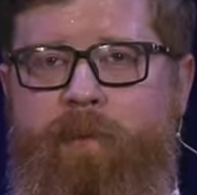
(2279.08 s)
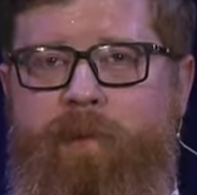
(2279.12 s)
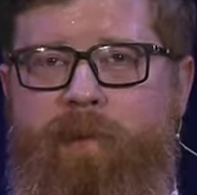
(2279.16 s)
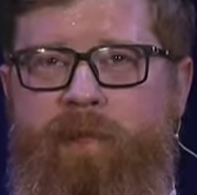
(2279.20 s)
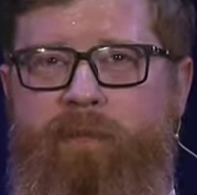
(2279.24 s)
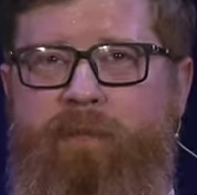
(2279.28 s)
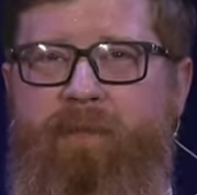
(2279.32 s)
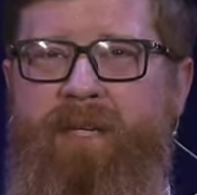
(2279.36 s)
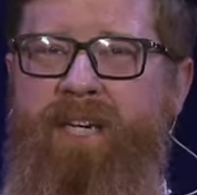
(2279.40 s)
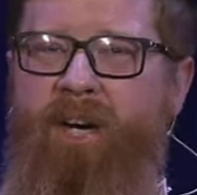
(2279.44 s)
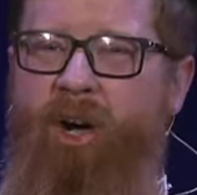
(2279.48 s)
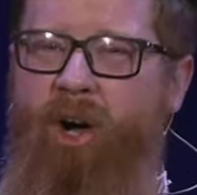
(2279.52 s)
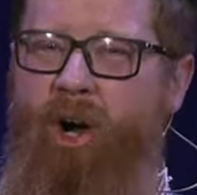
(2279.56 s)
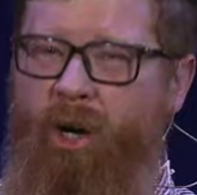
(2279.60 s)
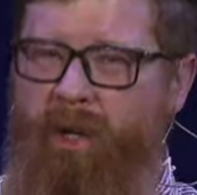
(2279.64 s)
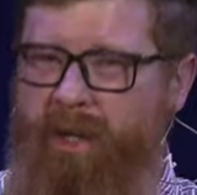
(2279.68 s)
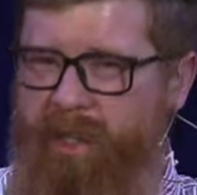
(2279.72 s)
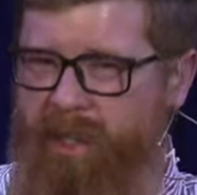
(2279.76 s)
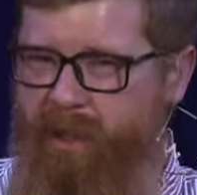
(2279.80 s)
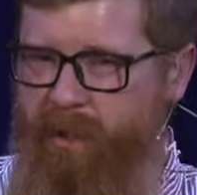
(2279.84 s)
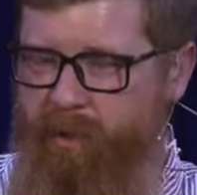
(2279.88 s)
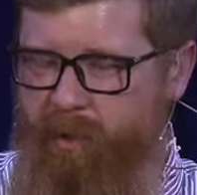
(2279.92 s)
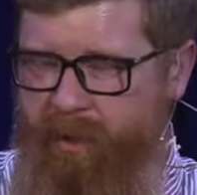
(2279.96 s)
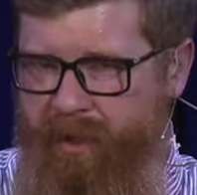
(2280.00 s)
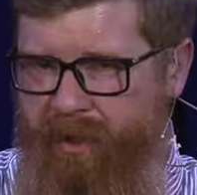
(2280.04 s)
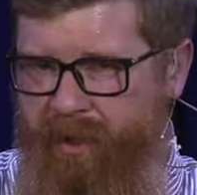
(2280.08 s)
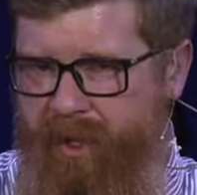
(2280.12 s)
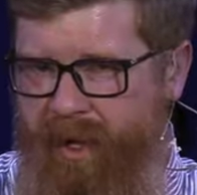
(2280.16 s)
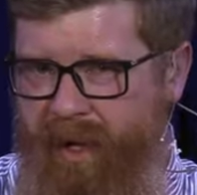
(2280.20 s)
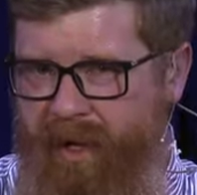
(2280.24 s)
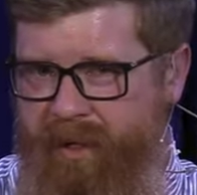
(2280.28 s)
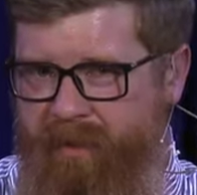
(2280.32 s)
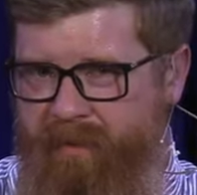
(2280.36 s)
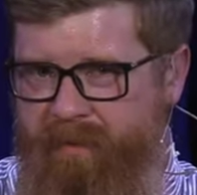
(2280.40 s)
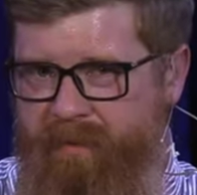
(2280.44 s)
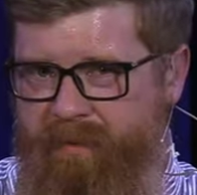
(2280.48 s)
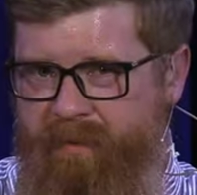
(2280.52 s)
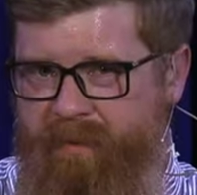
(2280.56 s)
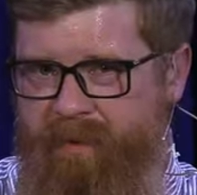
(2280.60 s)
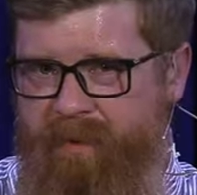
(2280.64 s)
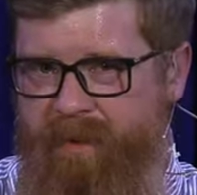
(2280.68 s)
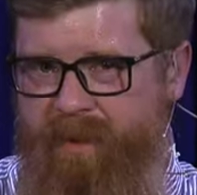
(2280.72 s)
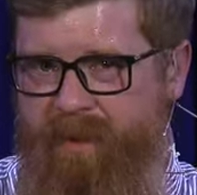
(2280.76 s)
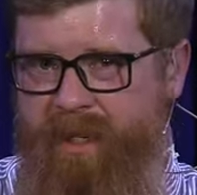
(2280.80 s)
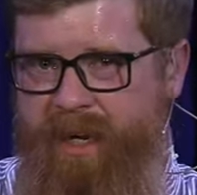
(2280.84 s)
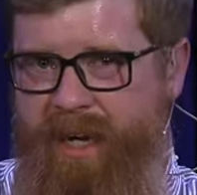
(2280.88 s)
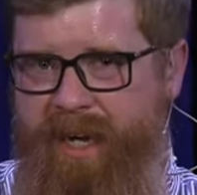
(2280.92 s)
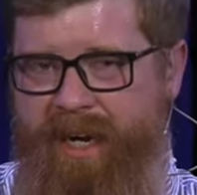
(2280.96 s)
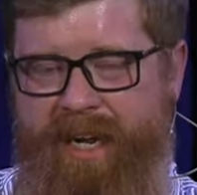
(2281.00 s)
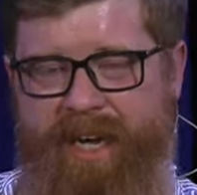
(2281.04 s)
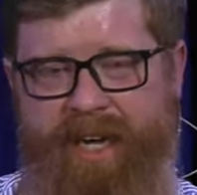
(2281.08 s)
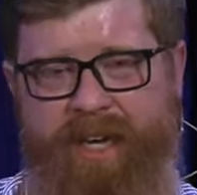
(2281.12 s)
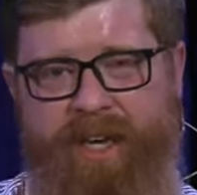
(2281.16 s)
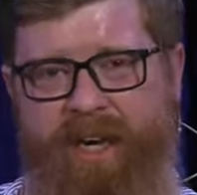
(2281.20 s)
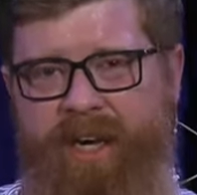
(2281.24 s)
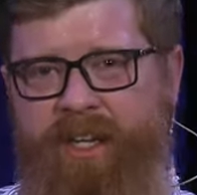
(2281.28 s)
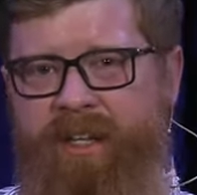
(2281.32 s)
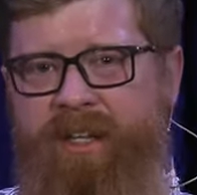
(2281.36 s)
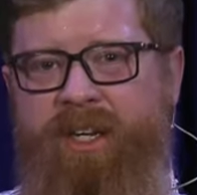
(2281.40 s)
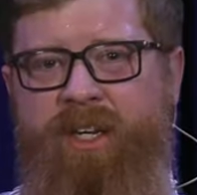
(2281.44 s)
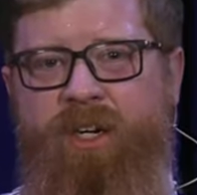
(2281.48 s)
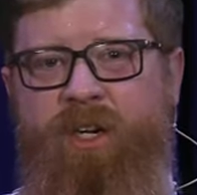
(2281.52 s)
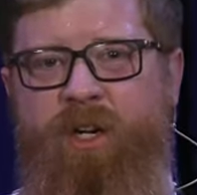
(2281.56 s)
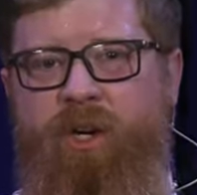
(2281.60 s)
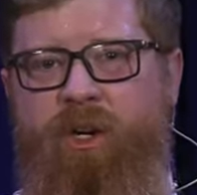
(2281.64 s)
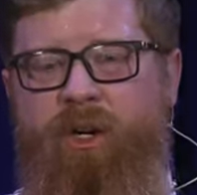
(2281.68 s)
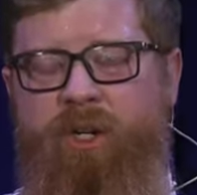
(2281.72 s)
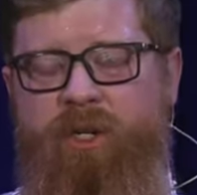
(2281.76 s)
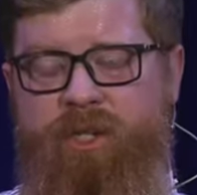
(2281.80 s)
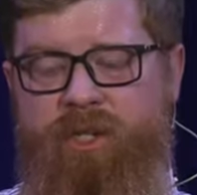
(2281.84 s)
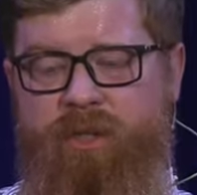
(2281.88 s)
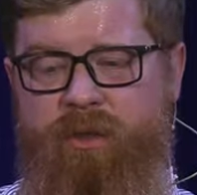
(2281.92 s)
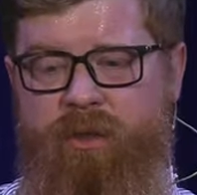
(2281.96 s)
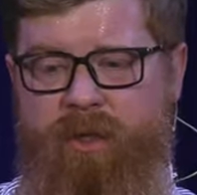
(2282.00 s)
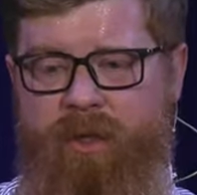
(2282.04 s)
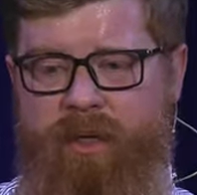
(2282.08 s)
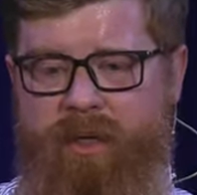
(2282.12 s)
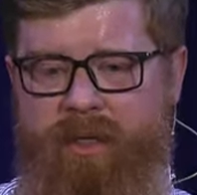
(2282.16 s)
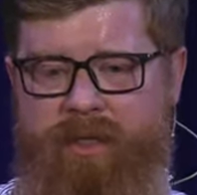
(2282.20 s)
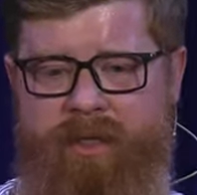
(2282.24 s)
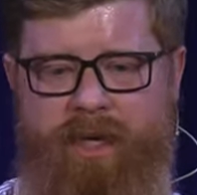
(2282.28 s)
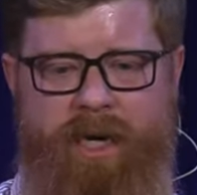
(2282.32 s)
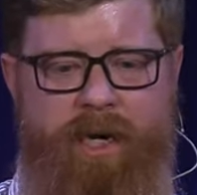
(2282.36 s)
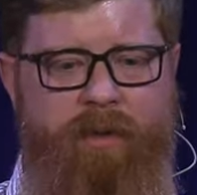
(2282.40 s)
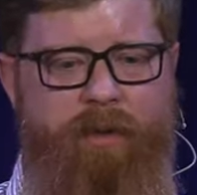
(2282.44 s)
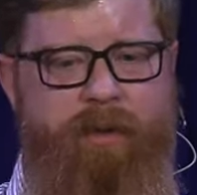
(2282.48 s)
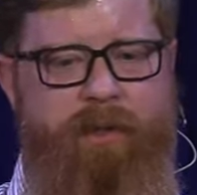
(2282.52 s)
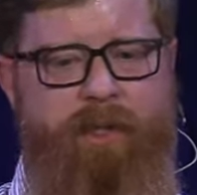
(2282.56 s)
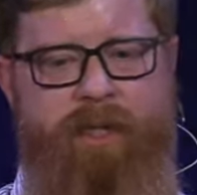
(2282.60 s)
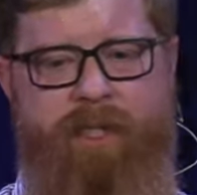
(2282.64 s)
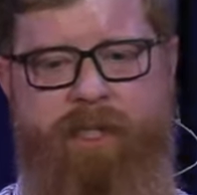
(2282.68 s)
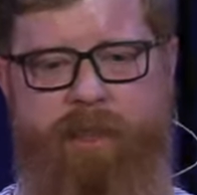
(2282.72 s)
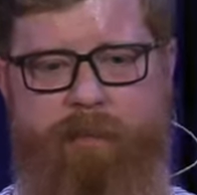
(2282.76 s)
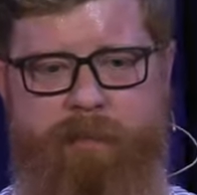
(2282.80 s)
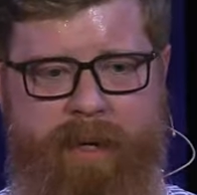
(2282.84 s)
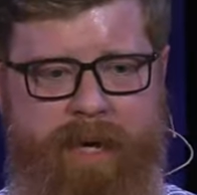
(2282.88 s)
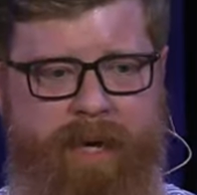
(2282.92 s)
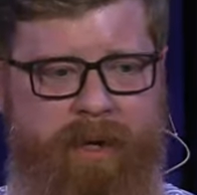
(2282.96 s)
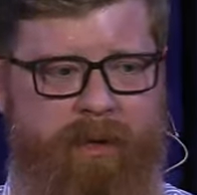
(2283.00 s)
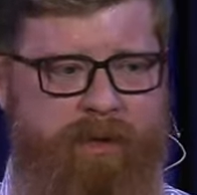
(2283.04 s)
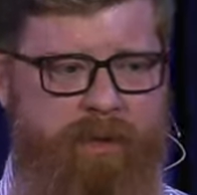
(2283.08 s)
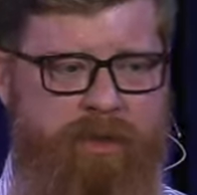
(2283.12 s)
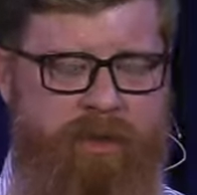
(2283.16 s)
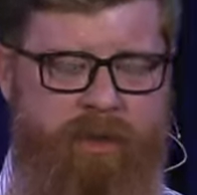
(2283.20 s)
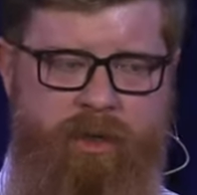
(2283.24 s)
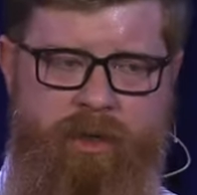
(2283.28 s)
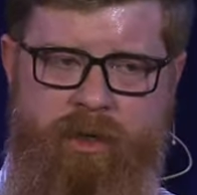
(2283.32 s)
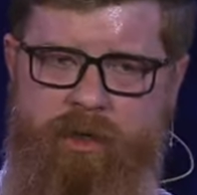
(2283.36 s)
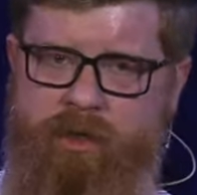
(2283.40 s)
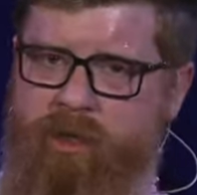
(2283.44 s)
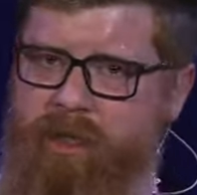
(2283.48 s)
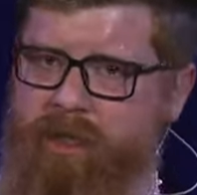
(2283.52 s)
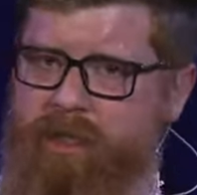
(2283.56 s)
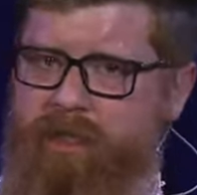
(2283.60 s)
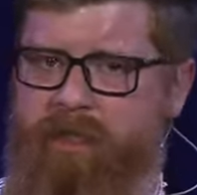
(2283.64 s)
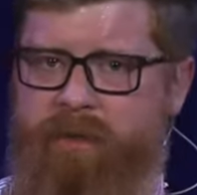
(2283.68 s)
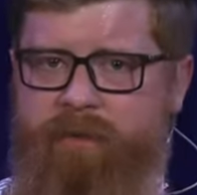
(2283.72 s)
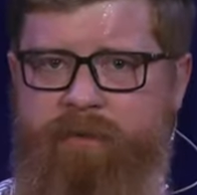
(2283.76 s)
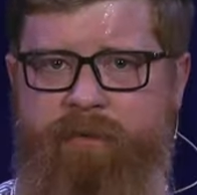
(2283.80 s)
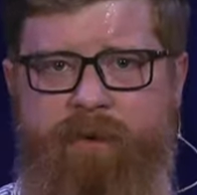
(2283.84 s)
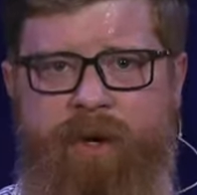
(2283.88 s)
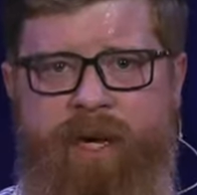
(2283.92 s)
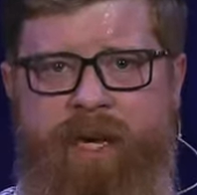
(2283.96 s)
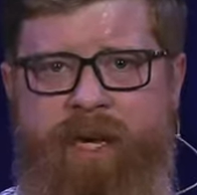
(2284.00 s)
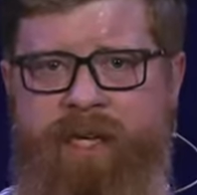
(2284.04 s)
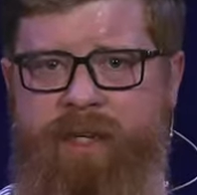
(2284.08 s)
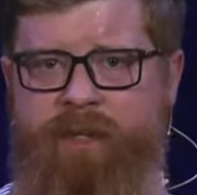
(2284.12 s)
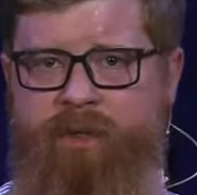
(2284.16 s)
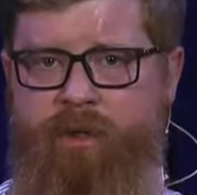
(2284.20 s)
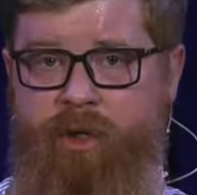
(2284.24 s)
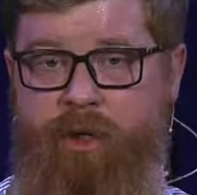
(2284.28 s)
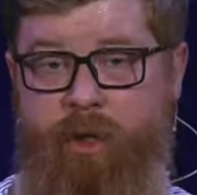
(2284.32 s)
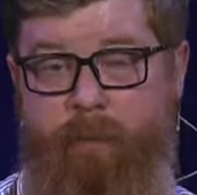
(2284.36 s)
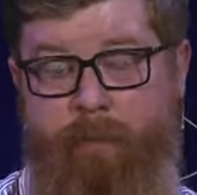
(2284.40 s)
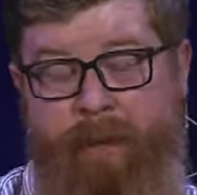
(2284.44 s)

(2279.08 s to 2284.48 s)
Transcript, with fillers: And be honest with that. And I highly encourage you talk with a spouse or a trusted friend or your